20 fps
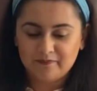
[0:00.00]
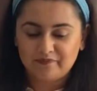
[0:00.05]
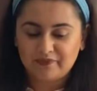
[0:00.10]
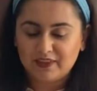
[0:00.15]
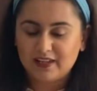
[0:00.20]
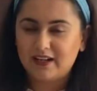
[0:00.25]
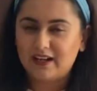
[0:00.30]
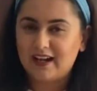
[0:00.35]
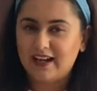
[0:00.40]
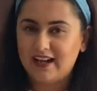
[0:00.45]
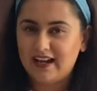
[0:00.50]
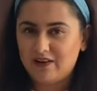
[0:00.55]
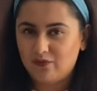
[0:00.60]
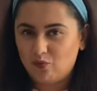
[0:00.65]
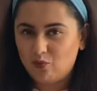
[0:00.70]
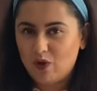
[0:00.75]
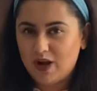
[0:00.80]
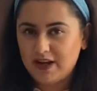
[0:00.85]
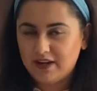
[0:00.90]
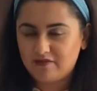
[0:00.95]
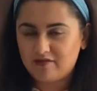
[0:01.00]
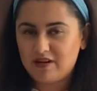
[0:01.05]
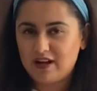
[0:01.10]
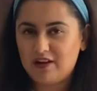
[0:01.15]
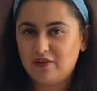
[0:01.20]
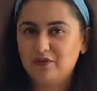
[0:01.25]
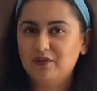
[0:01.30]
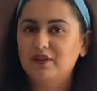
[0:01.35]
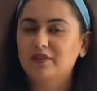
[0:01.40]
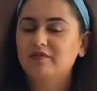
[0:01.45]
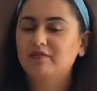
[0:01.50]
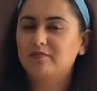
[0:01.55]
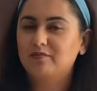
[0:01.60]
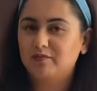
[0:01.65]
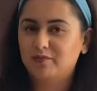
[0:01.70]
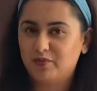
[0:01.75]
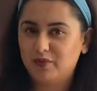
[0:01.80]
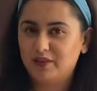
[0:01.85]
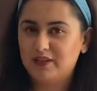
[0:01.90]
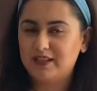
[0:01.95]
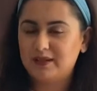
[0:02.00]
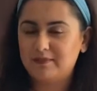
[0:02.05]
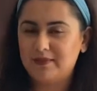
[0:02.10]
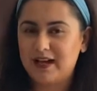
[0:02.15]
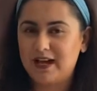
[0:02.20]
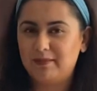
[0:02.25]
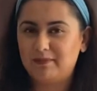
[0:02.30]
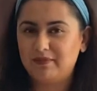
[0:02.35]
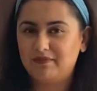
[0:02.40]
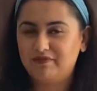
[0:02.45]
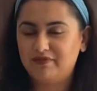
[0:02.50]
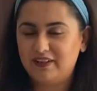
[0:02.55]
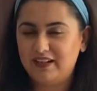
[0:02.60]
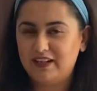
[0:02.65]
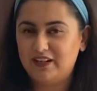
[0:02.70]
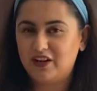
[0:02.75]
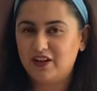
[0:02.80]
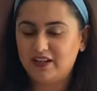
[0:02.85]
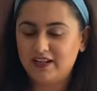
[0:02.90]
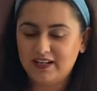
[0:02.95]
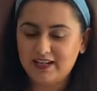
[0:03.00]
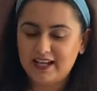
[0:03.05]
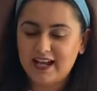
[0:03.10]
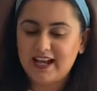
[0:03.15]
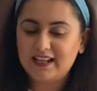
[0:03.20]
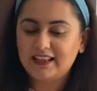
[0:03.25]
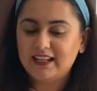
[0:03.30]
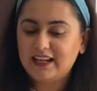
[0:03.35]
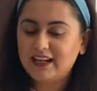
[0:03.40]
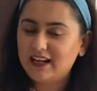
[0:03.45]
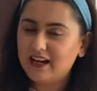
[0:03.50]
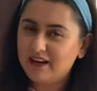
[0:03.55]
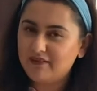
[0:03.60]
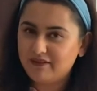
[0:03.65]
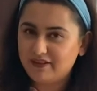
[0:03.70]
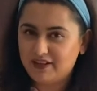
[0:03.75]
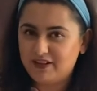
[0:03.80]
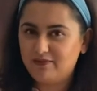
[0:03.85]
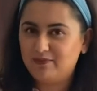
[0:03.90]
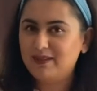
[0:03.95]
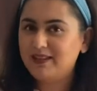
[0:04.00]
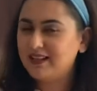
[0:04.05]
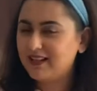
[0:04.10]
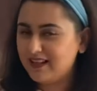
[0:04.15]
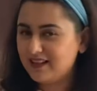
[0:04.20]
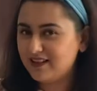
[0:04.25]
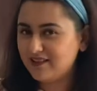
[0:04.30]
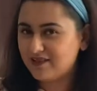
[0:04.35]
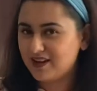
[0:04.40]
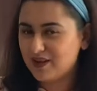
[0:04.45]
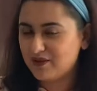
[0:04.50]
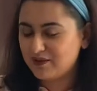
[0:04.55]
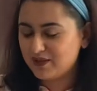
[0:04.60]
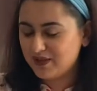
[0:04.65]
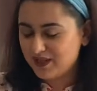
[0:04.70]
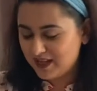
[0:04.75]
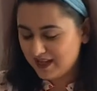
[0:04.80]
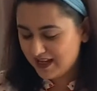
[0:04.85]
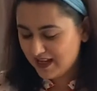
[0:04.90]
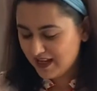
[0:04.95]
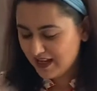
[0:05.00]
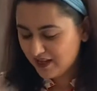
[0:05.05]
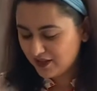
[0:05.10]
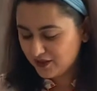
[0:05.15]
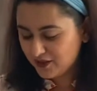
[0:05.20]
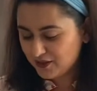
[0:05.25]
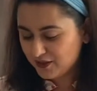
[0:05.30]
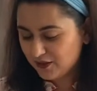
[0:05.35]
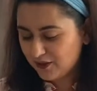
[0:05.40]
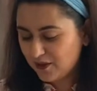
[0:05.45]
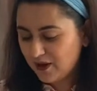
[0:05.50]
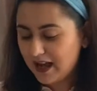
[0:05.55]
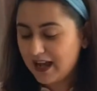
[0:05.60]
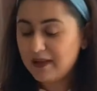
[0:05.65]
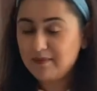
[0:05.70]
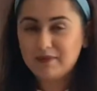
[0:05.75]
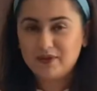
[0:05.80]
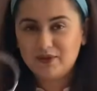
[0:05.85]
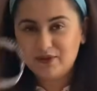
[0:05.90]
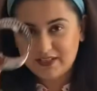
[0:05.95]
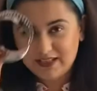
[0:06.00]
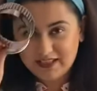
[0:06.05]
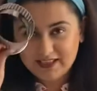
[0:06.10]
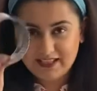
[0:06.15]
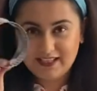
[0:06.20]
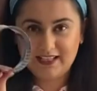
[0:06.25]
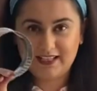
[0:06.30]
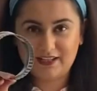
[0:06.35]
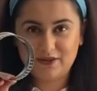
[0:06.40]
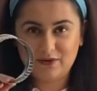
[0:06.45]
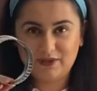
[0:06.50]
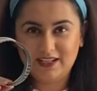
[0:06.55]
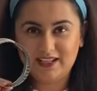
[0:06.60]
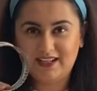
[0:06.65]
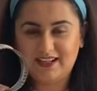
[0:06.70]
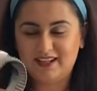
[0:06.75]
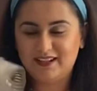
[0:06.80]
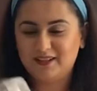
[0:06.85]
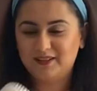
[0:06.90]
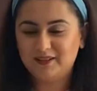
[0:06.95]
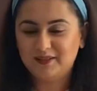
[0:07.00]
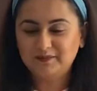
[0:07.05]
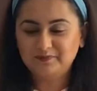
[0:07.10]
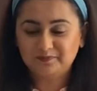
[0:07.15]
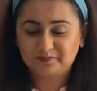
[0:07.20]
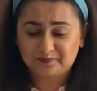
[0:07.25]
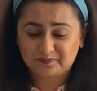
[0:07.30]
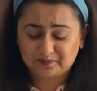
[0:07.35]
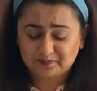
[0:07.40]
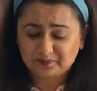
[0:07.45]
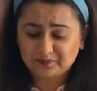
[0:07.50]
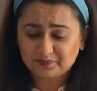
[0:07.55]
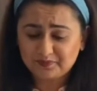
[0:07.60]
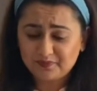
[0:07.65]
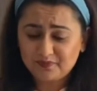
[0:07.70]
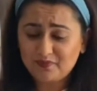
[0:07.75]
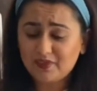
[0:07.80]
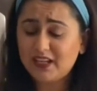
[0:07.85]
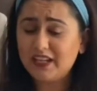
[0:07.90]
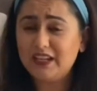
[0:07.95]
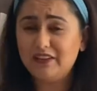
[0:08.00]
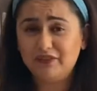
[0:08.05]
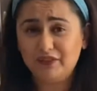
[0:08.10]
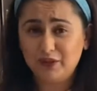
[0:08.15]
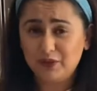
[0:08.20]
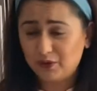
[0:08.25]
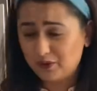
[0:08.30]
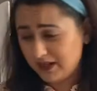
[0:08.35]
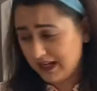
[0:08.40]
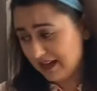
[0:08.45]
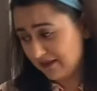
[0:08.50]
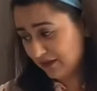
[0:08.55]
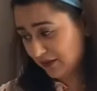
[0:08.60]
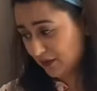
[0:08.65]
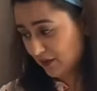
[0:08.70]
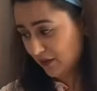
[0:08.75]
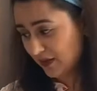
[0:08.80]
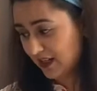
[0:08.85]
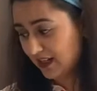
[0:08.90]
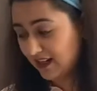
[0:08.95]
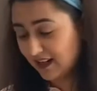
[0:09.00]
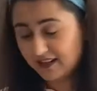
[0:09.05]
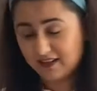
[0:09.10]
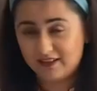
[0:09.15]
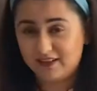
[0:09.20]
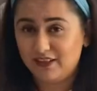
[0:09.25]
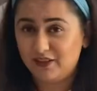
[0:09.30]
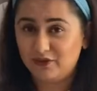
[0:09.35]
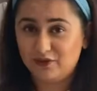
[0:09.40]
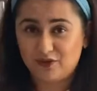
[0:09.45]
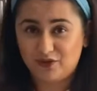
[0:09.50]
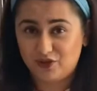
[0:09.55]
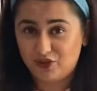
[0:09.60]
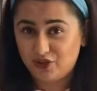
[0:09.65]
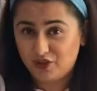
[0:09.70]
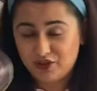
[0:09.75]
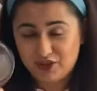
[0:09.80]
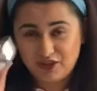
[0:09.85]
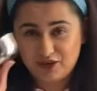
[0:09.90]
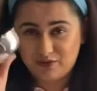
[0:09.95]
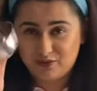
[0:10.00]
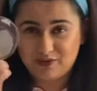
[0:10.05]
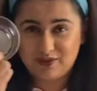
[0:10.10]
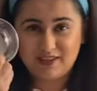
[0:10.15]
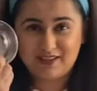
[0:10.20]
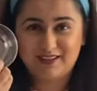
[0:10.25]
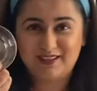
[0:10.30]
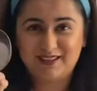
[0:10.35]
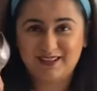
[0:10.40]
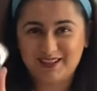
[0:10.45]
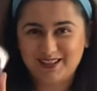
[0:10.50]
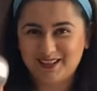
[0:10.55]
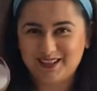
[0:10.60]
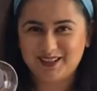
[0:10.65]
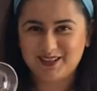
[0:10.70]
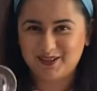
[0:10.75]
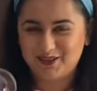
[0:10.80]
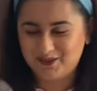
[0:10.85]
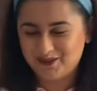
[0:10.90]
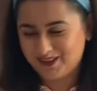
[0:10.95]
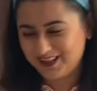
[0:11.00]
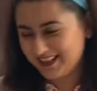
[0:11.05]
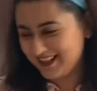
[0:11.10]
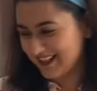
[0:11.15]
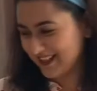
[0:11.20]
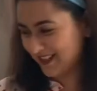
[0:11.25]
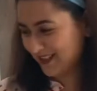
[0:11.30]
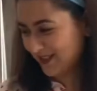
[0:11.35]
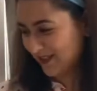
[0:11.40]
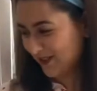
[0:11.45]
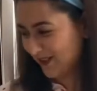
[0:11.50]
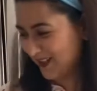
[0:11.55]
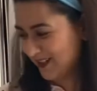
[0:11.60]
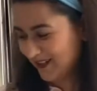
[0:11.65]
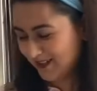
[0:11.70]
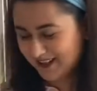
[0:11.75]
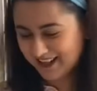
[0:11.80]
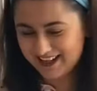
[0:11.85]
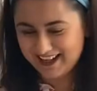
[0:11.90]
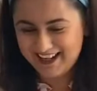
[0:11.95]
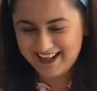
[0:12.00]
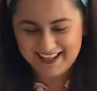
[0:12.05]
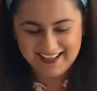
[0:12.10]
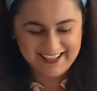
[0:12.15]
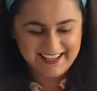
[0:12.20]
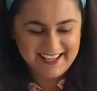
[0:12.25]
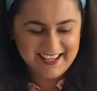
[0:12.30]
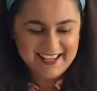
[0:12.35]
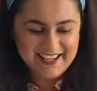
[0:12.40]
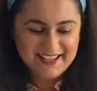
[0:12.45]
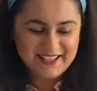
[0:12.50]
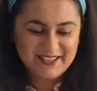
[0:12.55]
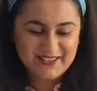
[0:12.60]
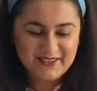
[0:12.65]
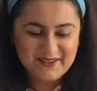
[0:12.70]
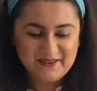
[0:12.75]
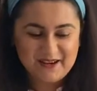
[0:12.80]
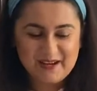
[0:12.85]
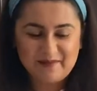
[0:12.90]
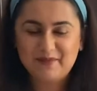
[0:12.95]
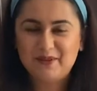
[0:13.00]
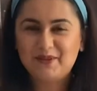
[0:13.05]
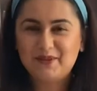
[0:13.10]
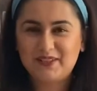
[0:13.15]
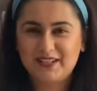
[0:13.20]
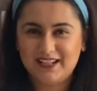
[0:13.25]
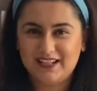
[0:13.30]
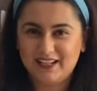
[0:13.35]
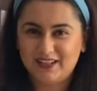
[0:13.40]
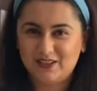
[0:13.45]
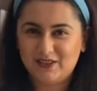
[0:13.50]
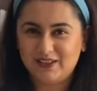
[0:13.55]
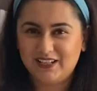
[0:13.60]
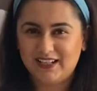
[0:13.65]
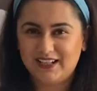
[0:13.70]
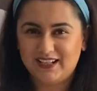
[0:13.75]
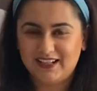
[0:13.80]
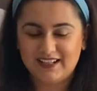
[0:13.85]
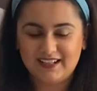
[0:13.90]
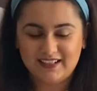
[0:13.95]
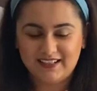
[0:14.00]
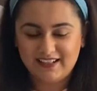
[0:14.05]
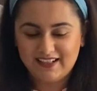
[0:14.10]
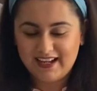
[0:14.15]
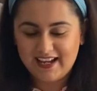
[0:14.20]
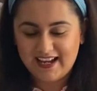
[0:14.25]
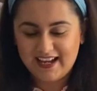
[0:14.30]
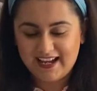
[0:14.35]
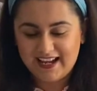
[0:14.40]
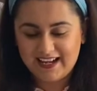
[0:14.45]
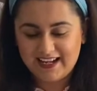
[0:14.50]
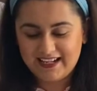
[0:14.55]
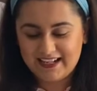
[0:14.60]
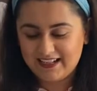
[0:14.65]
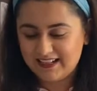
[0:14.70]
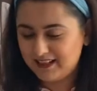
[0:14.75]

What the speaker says: I have one round, put some apple filling on it, and then cover it with another round. So I'm using this cookie cutter. If you don't have a cookie cutter, you could just use a little katori, that's totally okay. So I'm using a cookie cutter, and